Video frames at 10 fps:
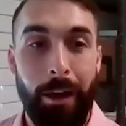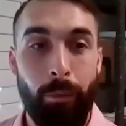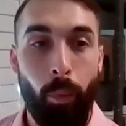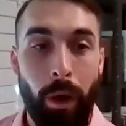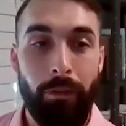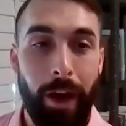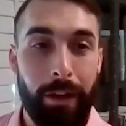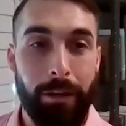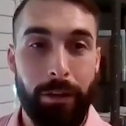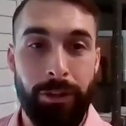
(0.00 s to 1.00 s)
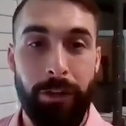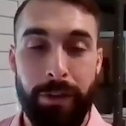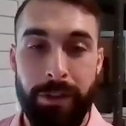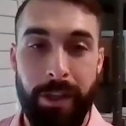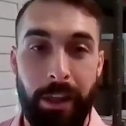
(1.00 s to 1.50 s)
And one final
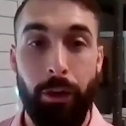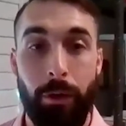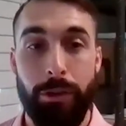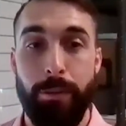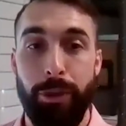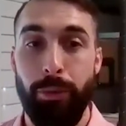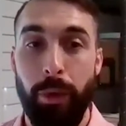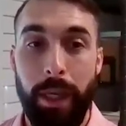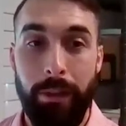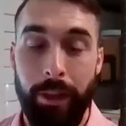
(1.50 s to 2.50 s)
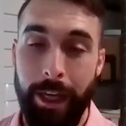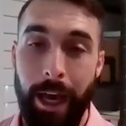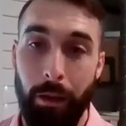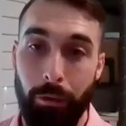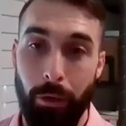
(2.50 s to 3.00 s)
difference then to notice between
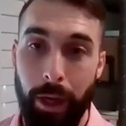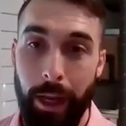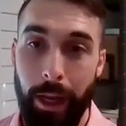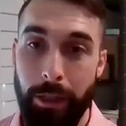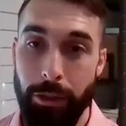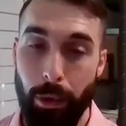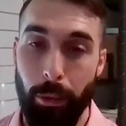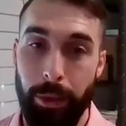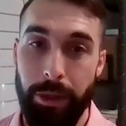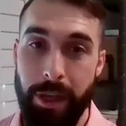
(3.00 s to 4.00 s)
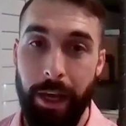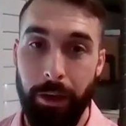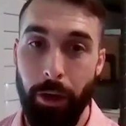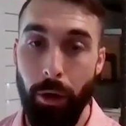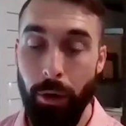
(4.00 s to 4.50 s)
the California Age Appropriate
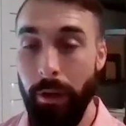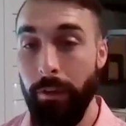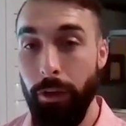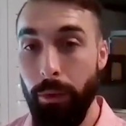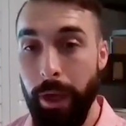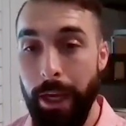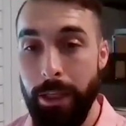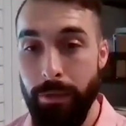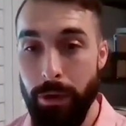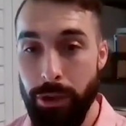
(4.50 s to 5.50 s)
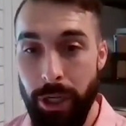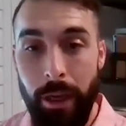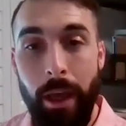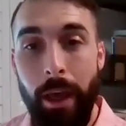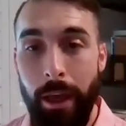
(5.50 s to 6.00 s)
Design Code and the UK's
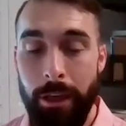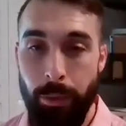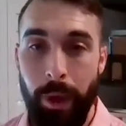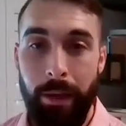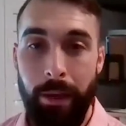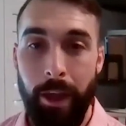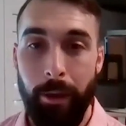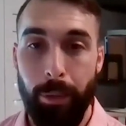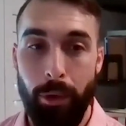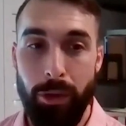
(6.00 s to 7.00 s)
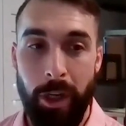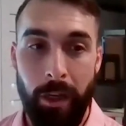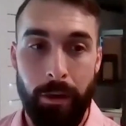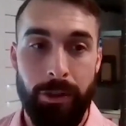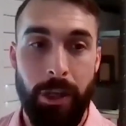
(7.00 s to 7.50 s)
version is the way they
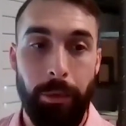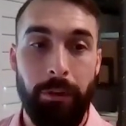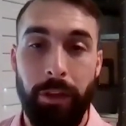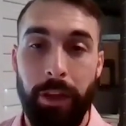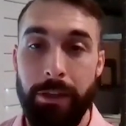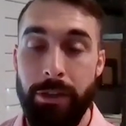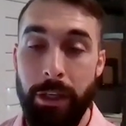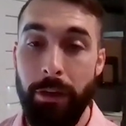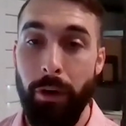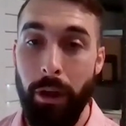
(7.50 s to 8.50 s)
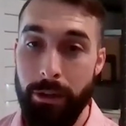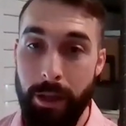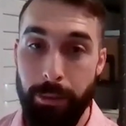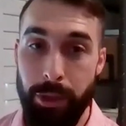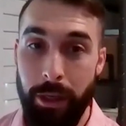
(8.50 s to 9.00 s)
approach it, some of these
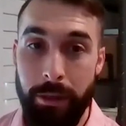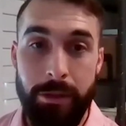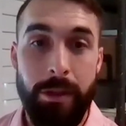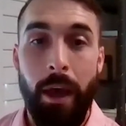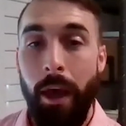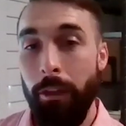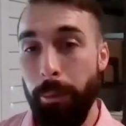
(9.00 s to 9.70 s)
default assumptions.